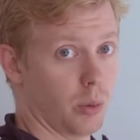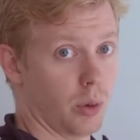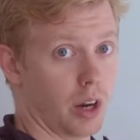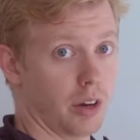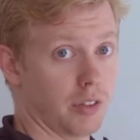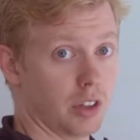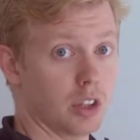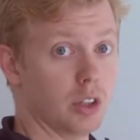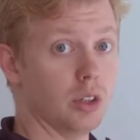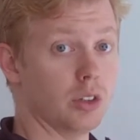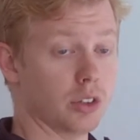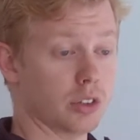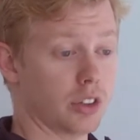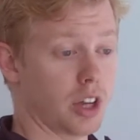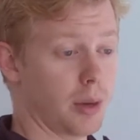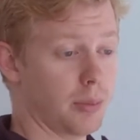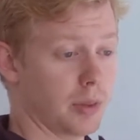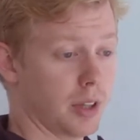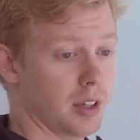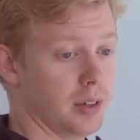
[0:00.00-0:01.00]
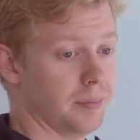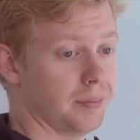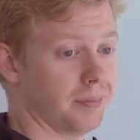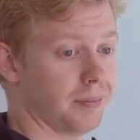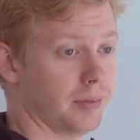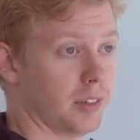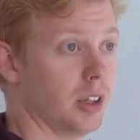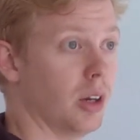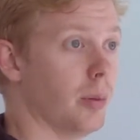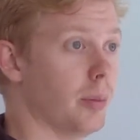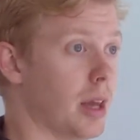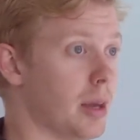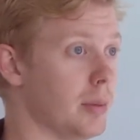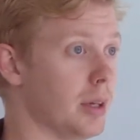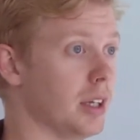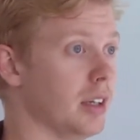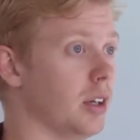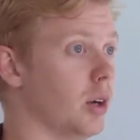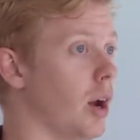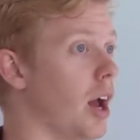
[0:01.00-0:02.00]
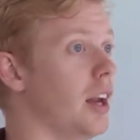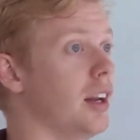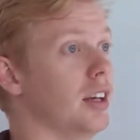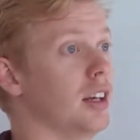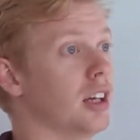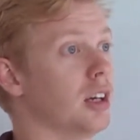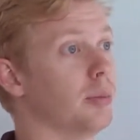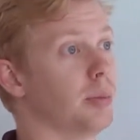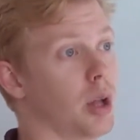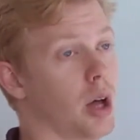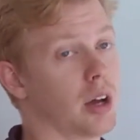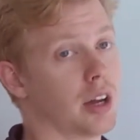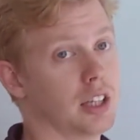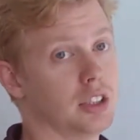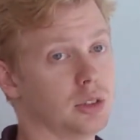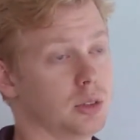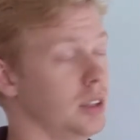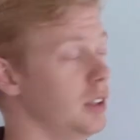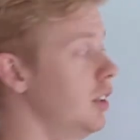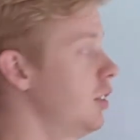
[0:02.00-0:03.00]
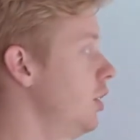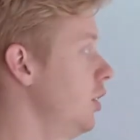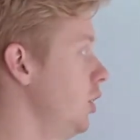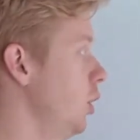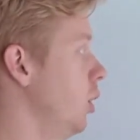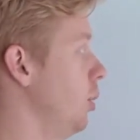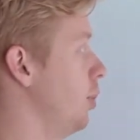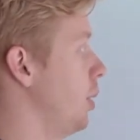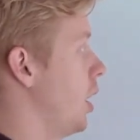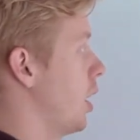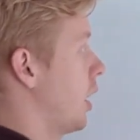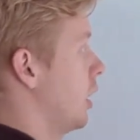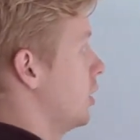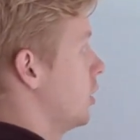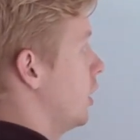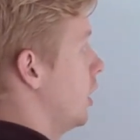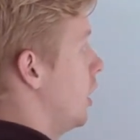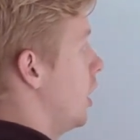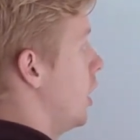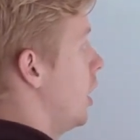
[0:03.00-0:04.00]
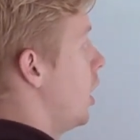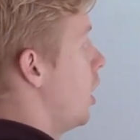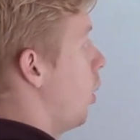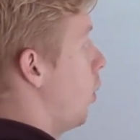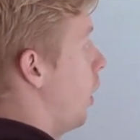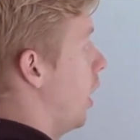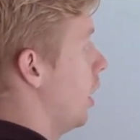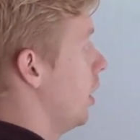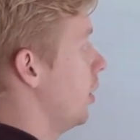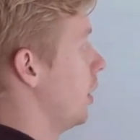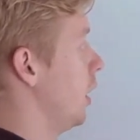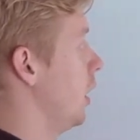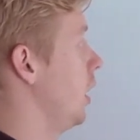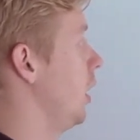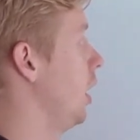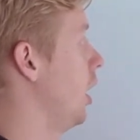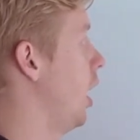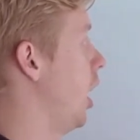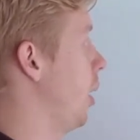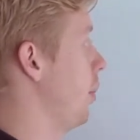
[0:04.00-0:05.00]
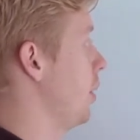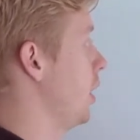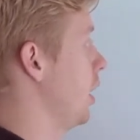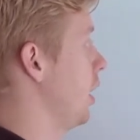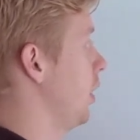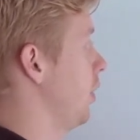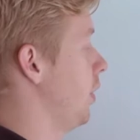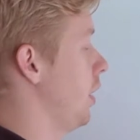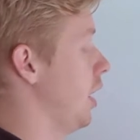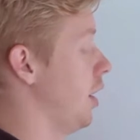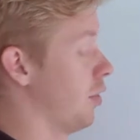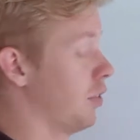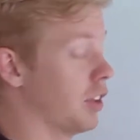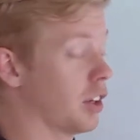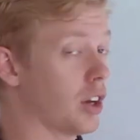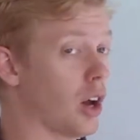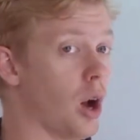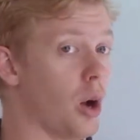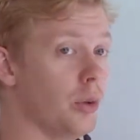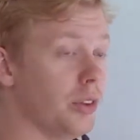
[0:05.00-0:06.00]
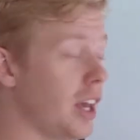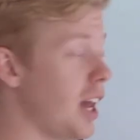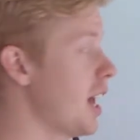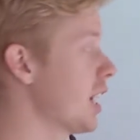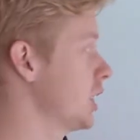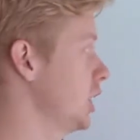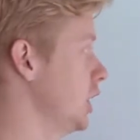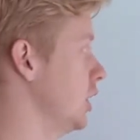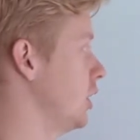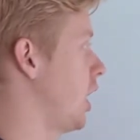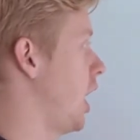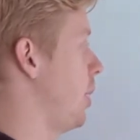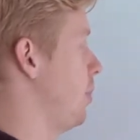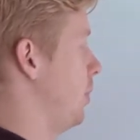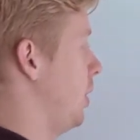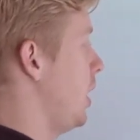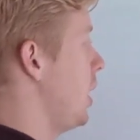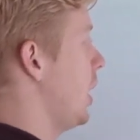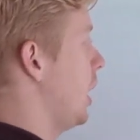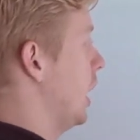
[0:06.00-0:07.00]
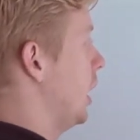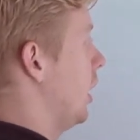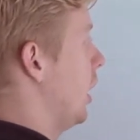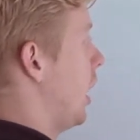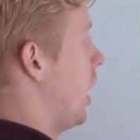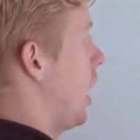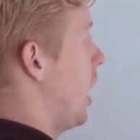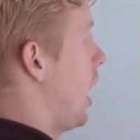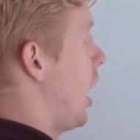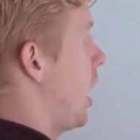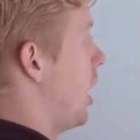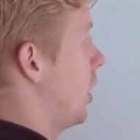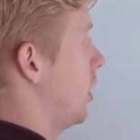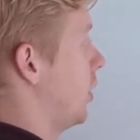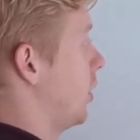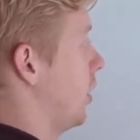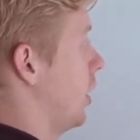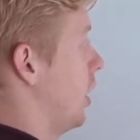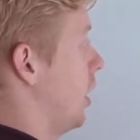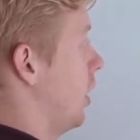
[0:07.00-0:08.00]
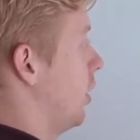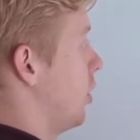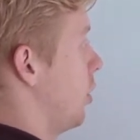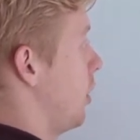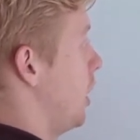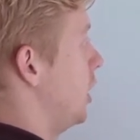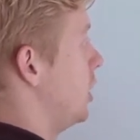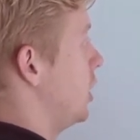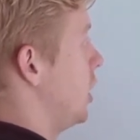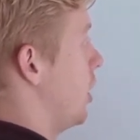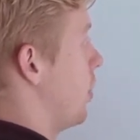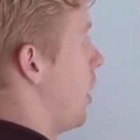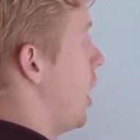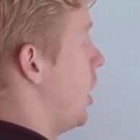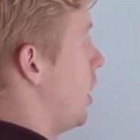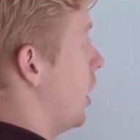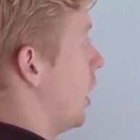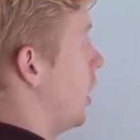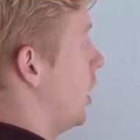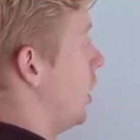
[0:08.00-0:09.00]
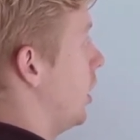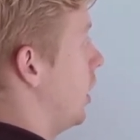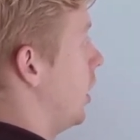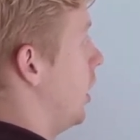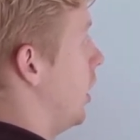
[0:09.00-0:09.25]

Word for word: whatever the user typed in. You know, maybe you're editing a blog entry, and this is the old blog entry. Well, um, if, if the code they actually typed in has some HTML in it,